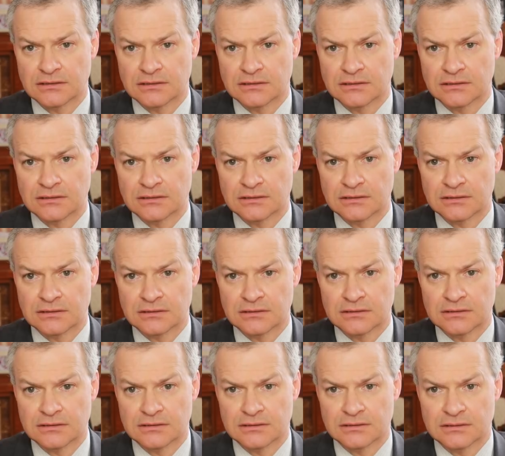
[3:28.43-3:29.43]

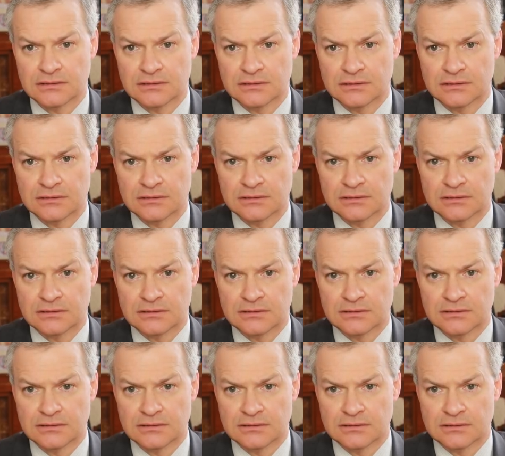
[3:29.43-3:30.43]

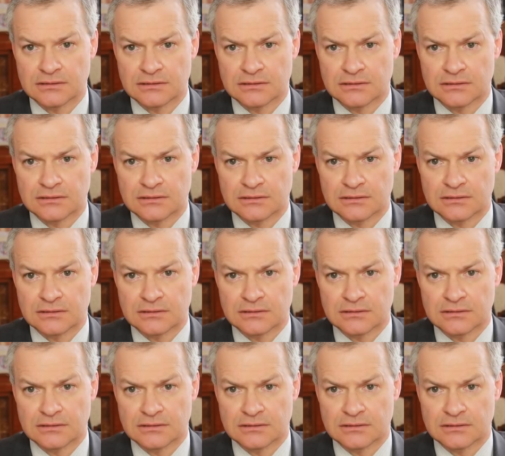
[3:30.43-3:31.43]

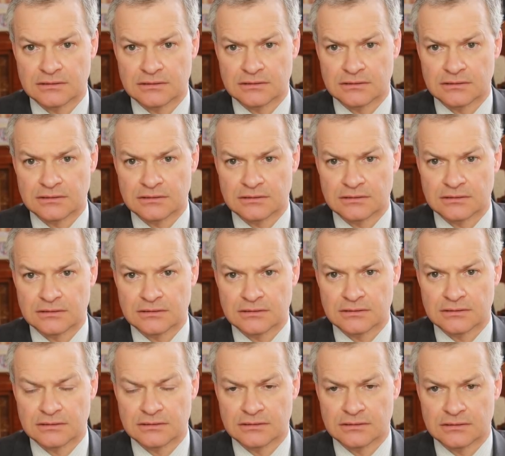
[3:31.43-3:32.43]

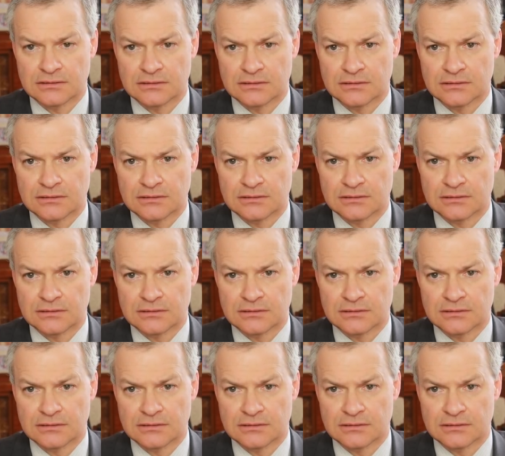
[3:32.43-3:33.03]
[no speech]